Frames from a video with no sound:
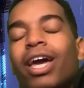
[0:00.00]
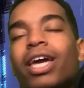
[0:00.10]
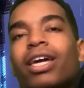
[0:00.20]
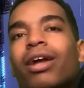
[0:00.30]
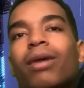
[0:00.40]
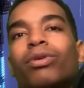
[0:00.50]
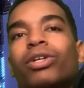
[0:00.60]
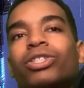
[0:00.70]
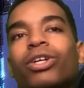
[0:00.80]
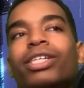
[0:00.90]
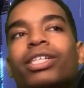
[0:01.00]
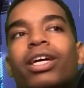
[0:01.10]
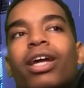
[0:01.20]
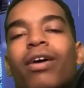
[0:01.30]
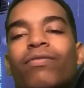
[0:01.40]
and I'm pretty sure he
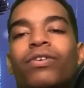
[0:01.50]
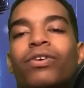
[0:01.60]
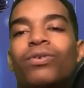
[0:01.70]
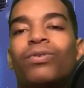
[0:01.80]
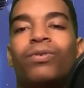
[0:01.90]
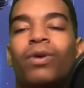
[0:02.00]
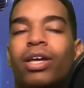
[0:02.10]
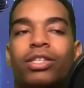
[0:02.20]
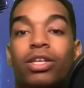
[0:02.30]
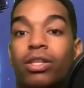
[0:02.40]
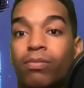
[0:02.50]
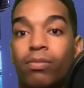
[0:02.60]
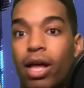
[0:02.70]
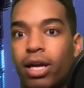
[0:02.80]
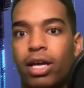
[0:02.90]
said F you and to the
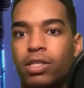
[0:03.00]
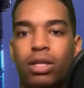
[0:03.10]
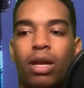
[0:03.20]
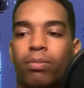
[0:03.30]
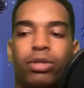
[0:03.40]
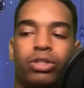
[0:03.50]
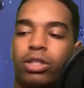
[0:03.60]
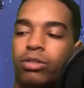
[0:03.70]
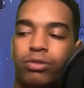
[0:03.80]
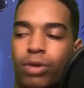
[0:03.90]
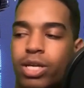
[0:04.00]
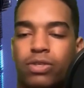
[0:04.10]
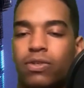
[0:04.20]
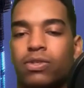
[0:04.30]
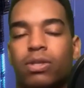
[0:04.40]
black guys, and I'm pretty sure he was
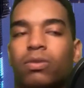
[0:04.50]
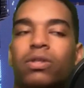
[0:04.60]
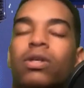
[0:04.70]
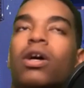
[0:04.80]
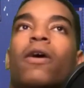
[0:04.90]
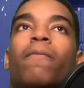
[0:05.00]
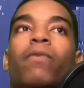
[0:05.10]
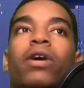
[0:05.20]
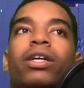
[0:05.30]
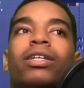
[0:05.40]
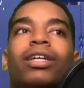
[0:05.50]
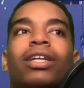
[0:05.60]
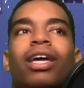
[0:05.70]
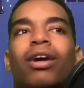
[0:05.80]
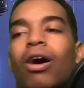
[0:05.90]
racist or something. But
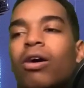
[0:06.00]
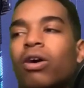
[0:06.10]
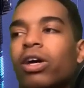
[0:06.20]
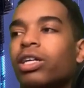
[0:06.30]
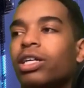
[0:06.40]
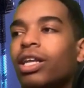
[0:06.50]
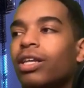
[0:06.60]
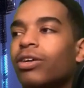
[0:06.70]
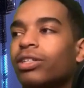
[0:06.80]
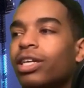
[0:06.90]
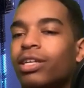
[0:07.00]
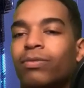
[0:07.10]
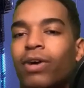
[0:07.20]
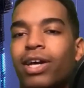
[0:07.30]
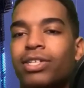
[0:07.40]
then they all heard it and they looked at
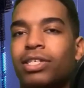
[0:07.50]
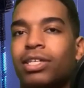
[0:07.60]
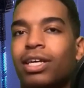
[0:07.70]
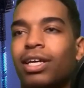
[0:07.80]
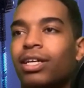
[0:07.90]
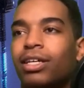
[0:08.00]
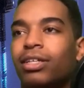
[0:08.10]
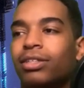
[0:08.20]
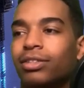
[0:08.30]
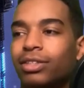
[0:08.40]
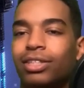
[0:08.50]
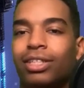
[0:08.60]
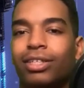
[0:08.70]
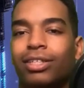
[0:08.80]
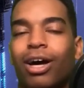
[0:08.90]
him crazy and
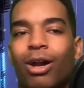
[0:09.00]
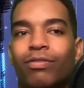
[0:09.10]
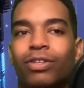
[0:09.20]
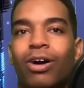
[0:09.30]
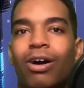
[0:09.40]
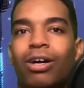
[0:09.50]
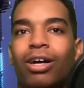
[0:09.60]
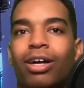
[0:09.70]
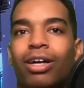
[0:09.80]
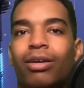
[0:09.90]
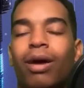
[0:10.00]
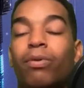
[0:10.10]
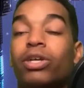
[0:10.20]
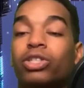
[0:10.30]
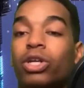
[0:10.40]
got off the car, and I'm
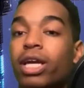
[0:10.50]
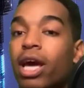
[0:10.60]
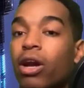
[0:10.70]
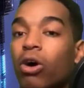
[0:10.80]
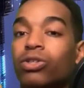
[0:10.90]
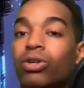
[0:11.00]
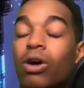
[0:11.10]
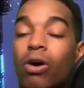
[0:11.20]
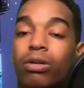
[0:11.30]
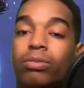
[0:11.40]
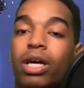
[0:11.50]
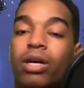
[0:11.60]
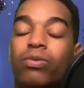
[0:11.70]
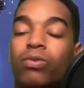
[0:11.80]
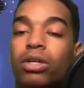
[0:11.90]
pretty sure he had also called him the
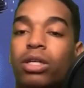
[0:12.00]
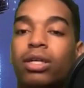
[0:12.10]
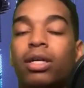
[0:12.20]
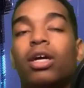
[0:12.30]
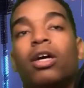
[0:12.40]
N-word.